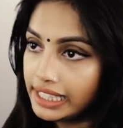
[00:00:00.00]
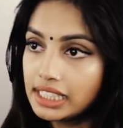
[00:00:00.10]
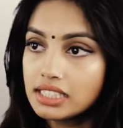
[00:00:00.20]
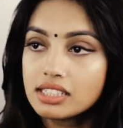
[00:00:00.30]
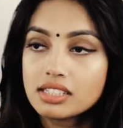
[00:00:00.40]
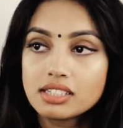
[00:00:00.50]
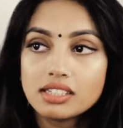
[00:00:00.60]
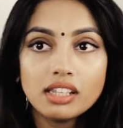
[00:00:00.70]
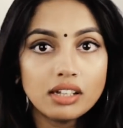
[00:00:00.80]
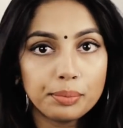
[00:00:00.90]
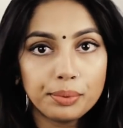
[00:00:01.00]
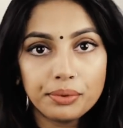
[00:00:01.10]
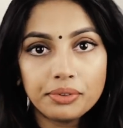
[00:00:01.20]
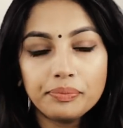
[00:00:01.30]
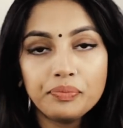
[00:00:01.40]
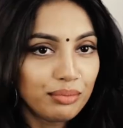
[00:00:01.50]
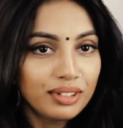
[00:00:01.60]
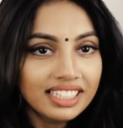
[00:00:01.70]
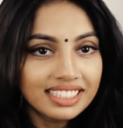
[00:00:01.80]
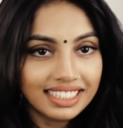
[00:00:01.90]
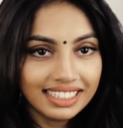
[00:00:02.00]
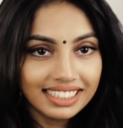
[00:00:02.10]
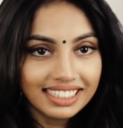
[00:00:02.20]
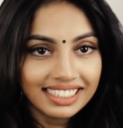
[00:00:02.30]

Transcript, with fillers: I guess it's Singapore. Bulegisi.